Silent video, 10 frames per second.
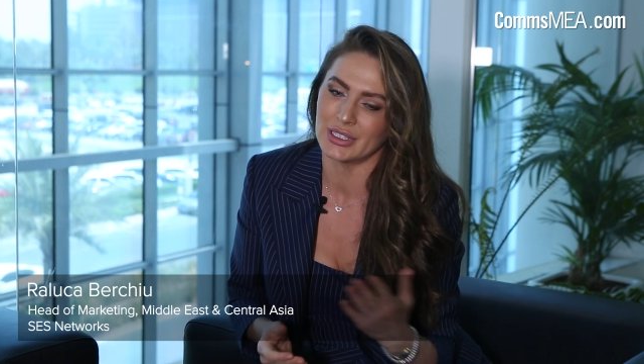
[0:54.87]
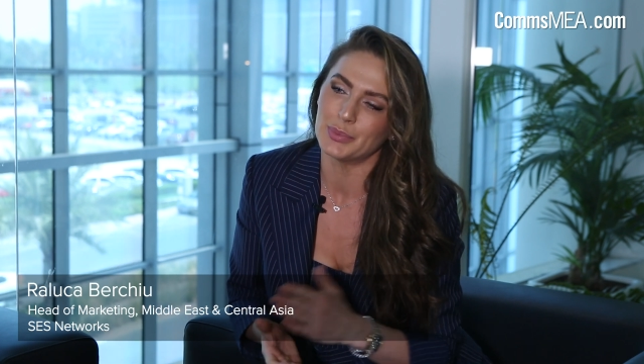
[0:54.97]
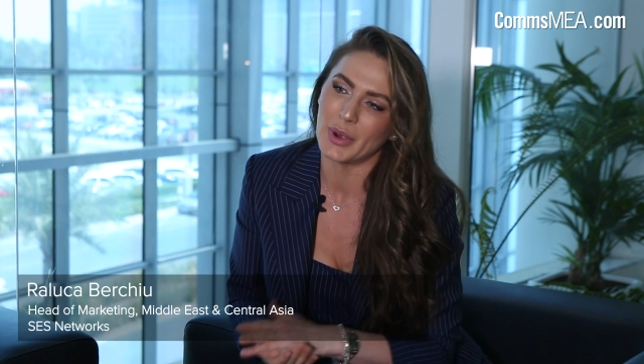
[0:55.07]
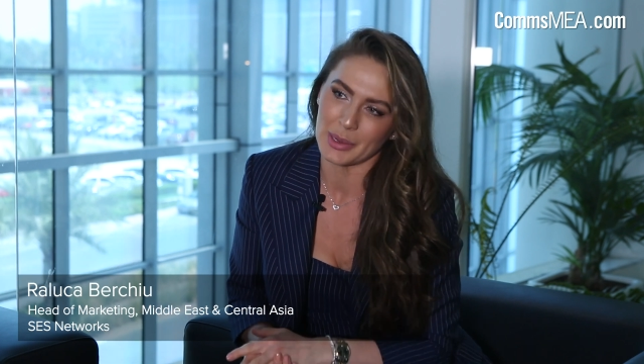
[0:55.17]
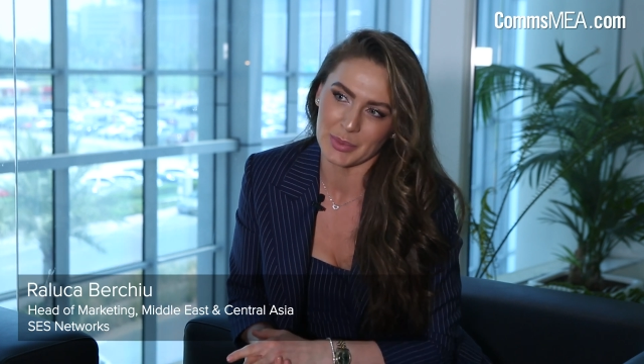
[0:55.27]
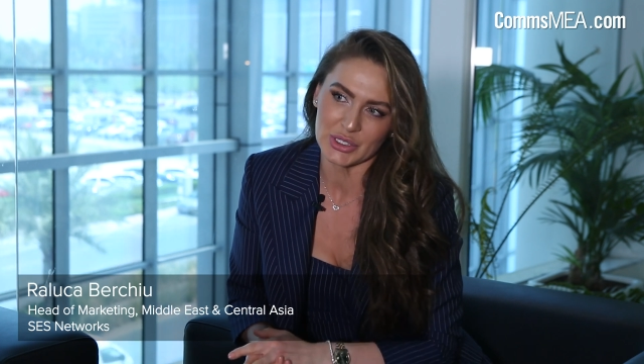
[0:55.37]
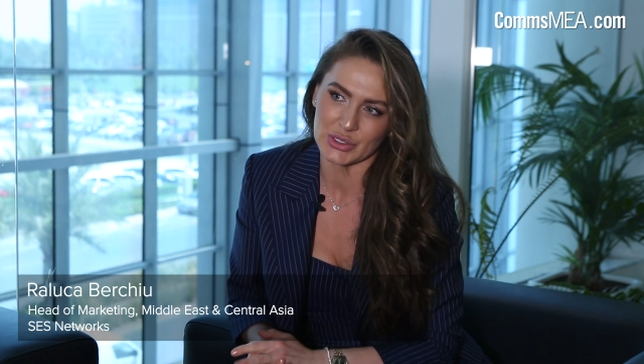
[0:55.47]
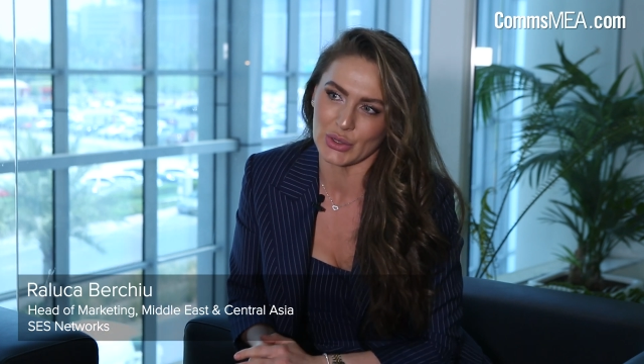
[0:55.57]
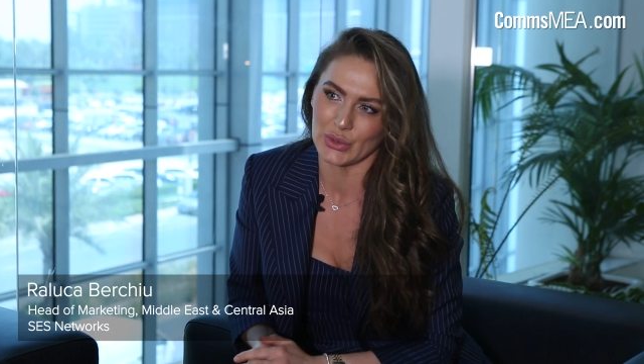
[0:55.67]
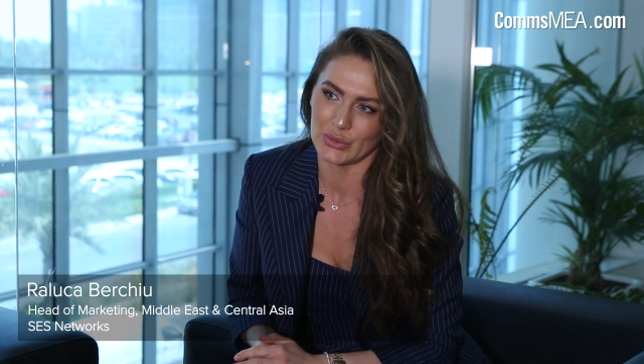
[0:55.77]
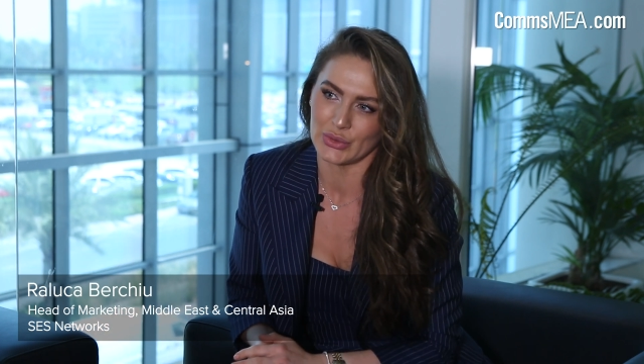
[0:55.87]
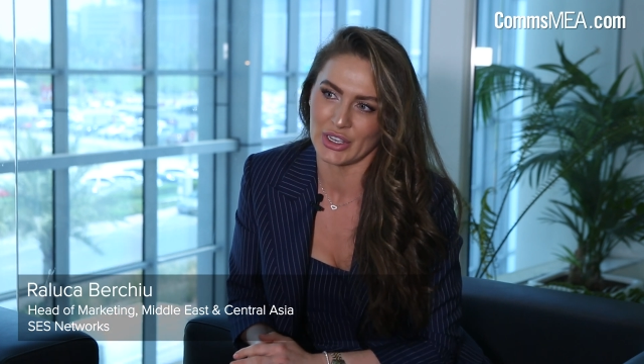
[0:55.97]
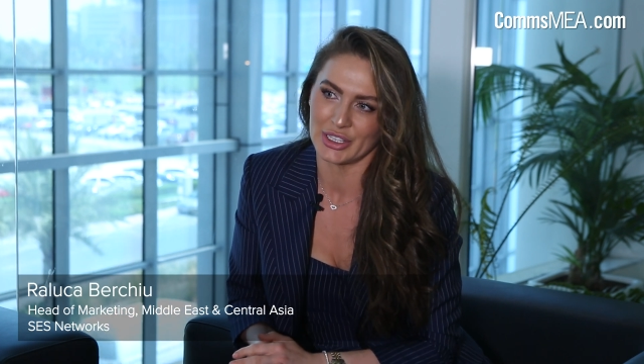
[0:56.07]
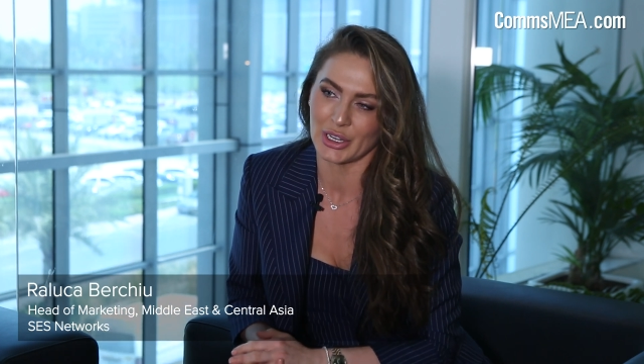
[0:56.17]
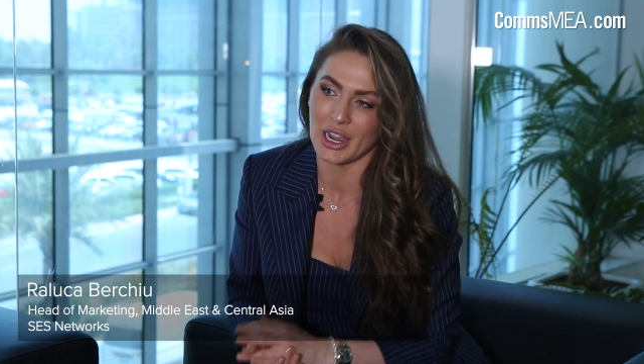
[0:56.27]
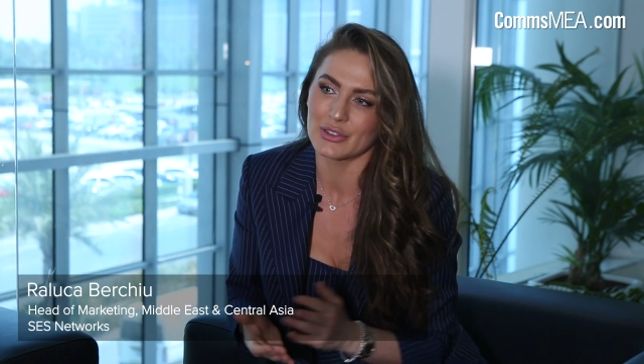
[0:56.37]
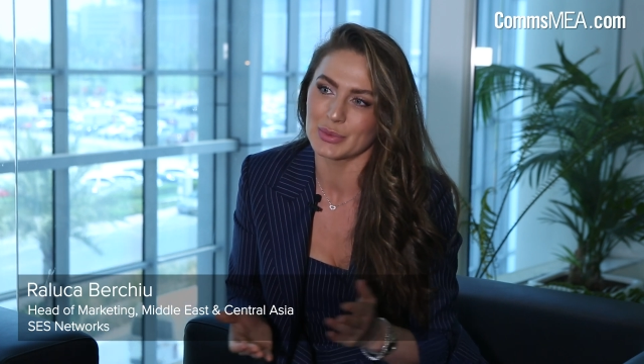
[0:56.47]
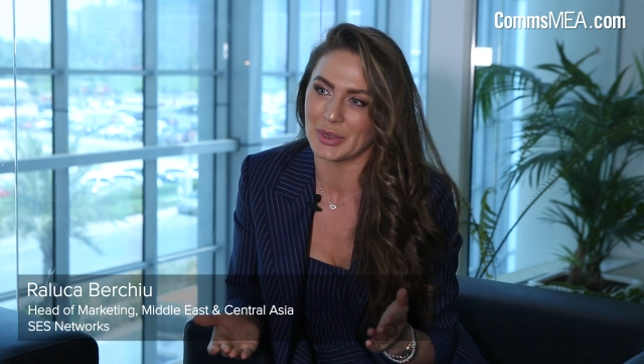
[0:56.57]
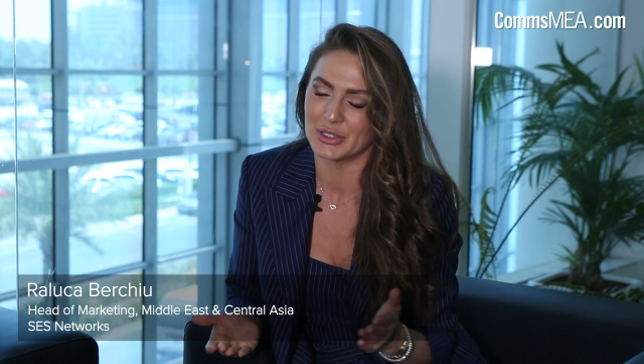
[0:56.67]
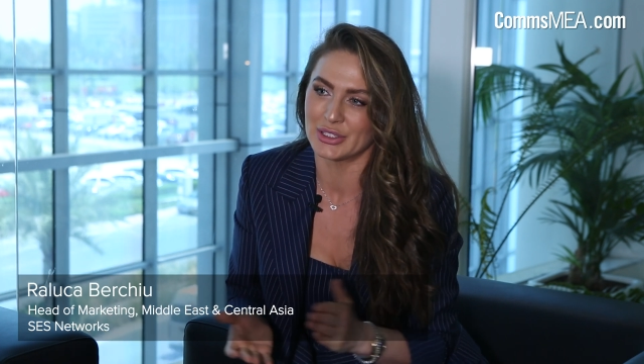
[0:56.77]
departments of the
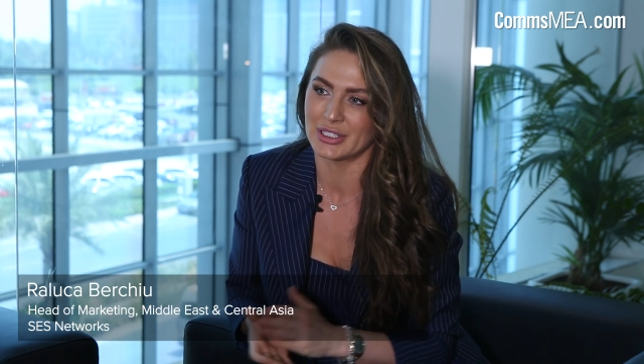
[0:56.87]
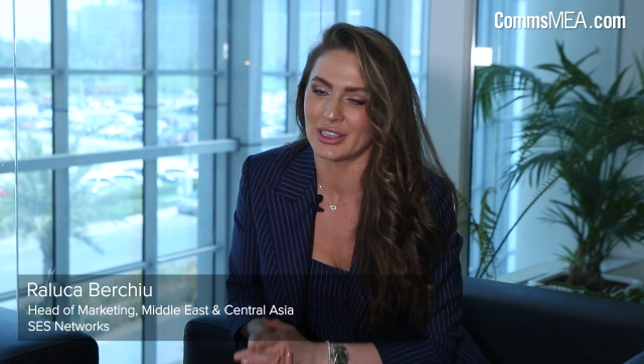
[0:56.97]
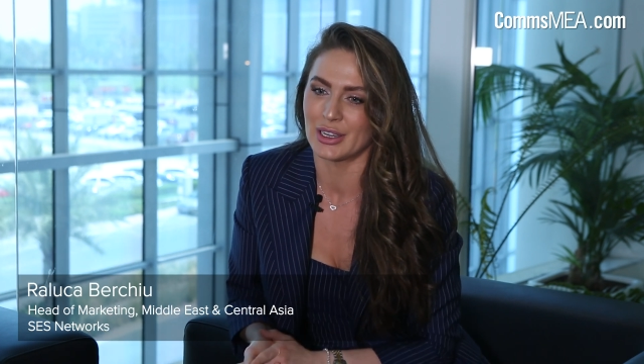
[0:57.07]
government